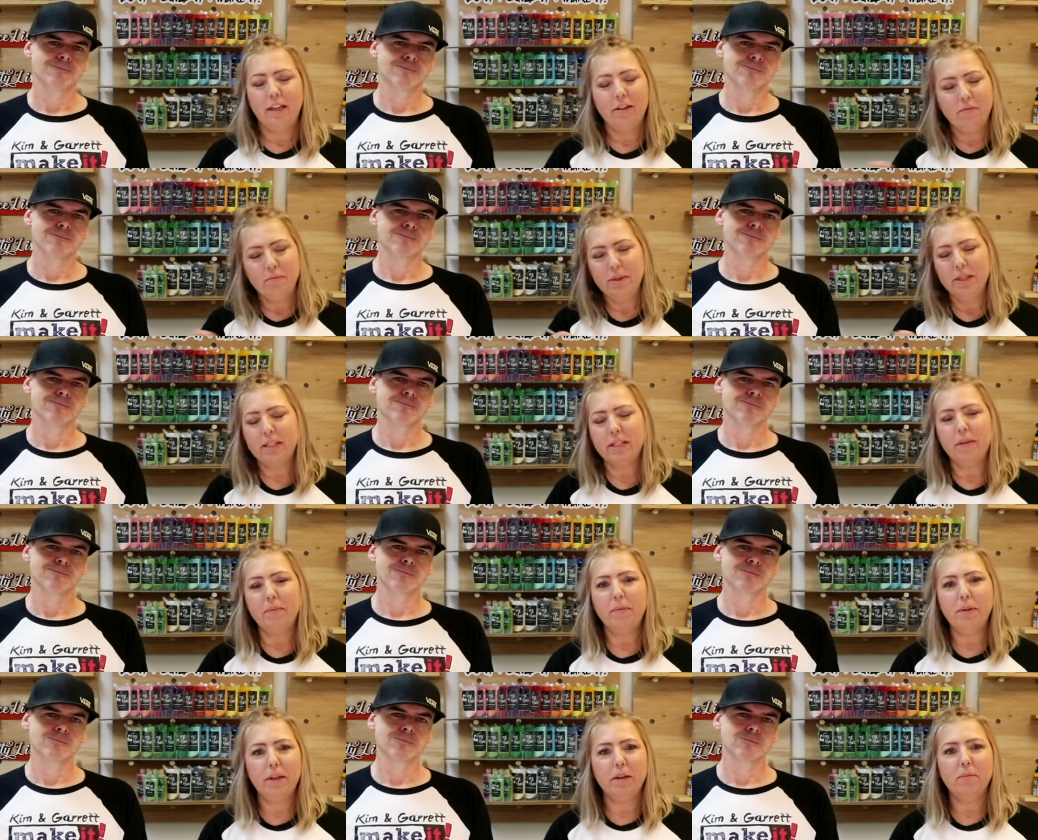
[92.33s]
Speaker 1: give me
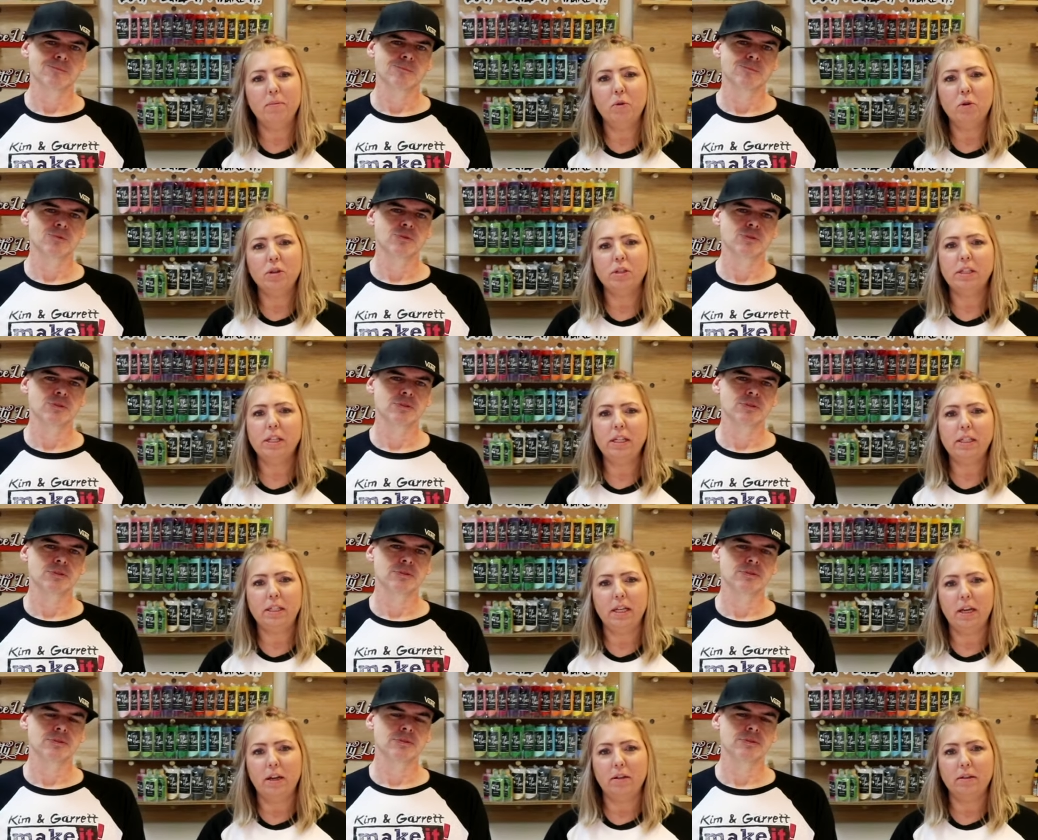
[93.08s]
something more
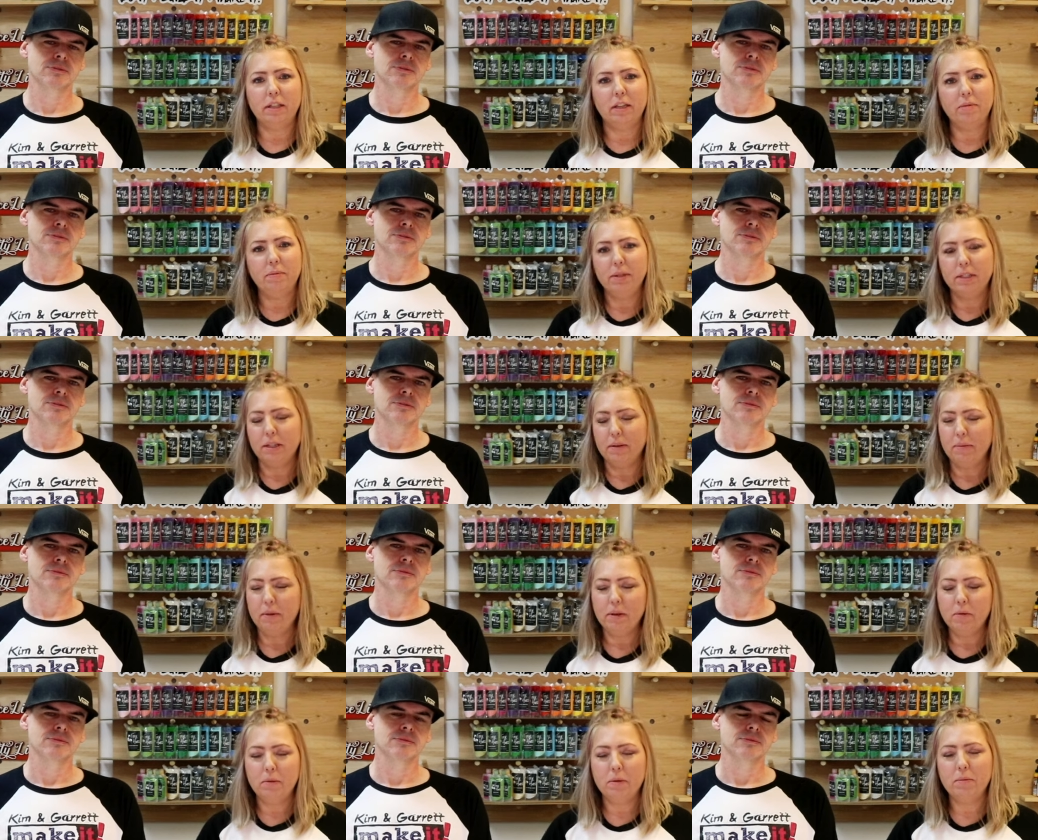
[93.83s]
detailed. Give me
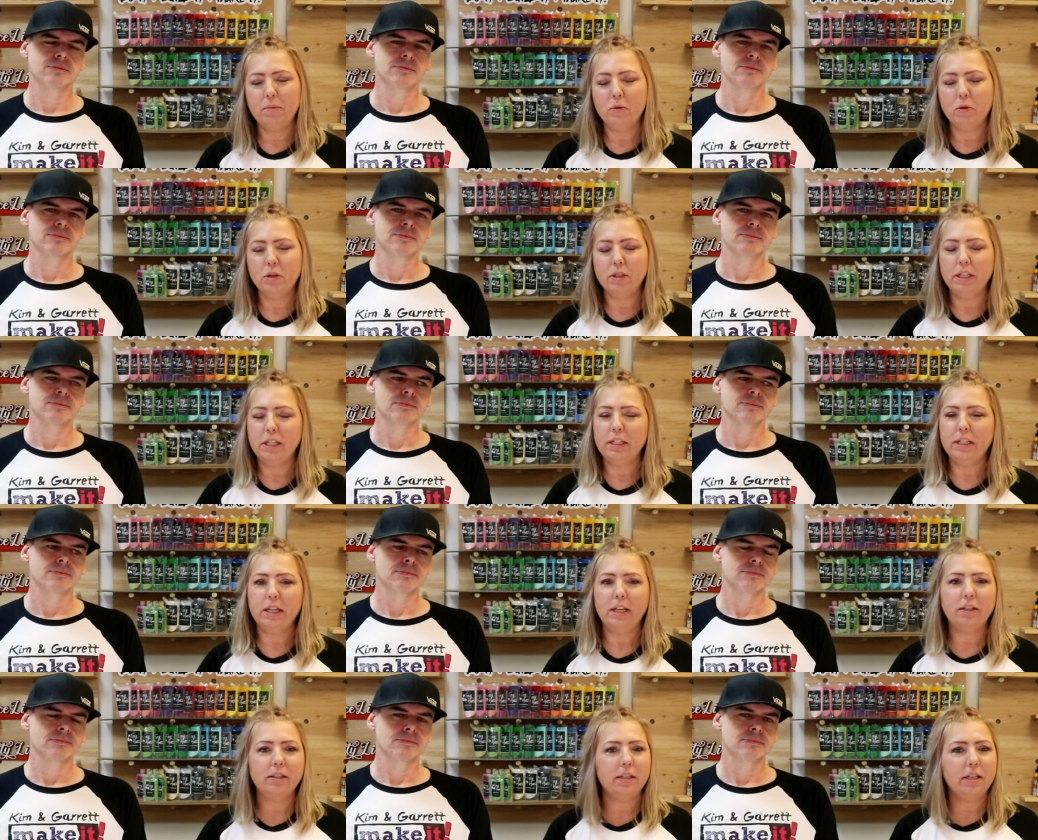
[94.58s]
something with more
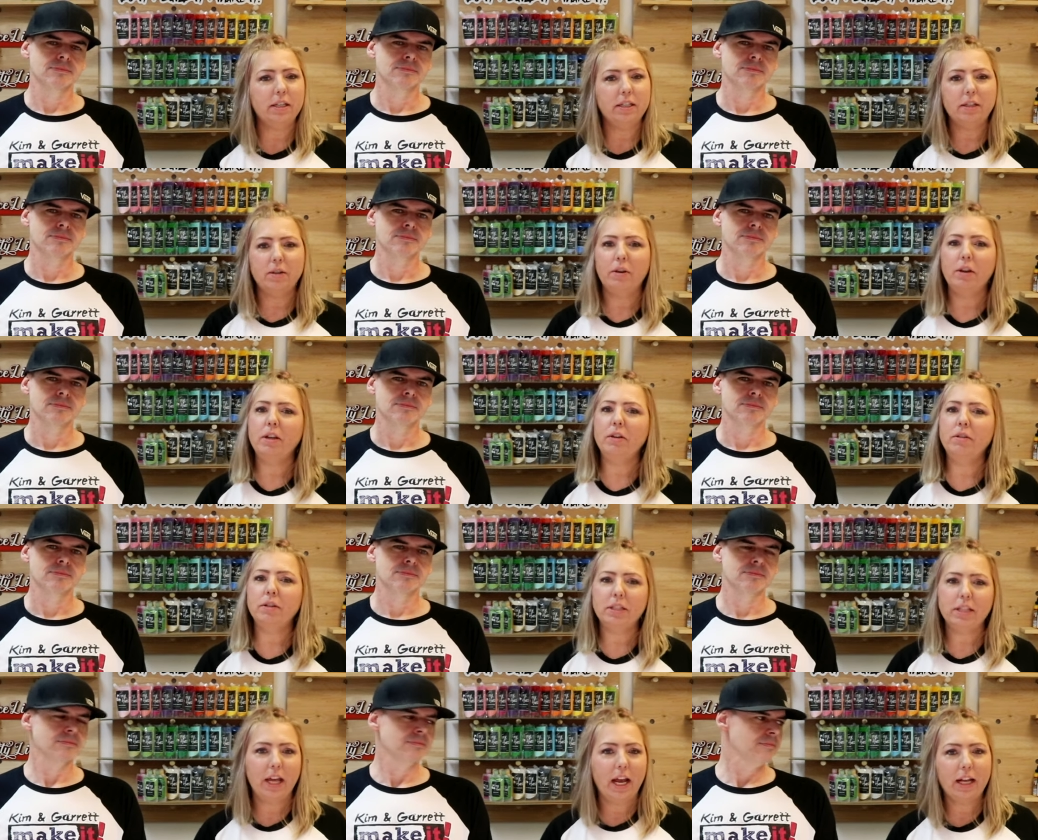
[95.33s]
details in it so I know
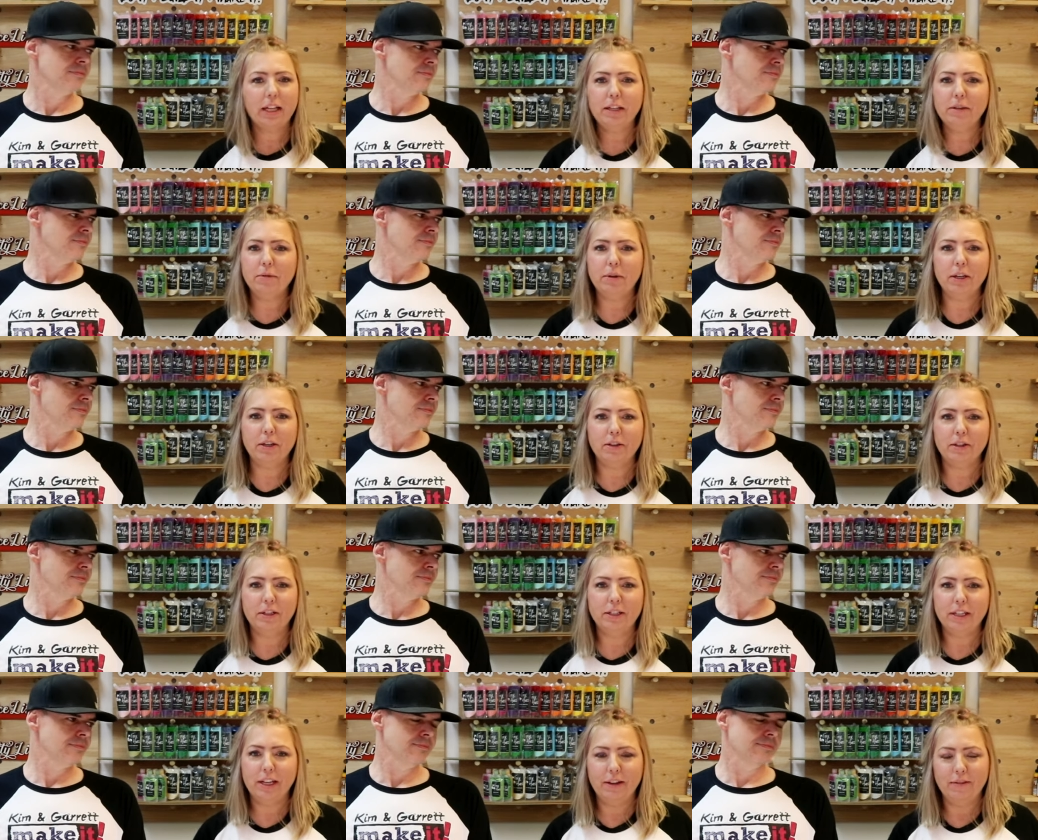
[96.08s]
exactly what you're
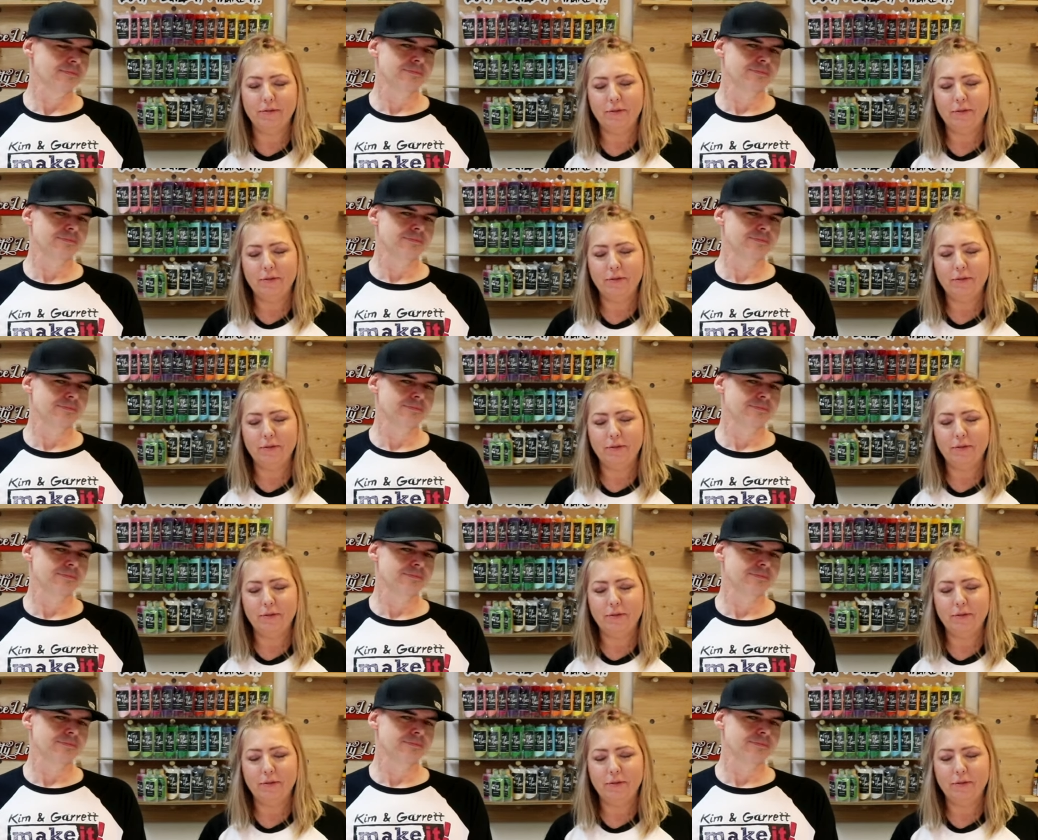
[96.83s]
looking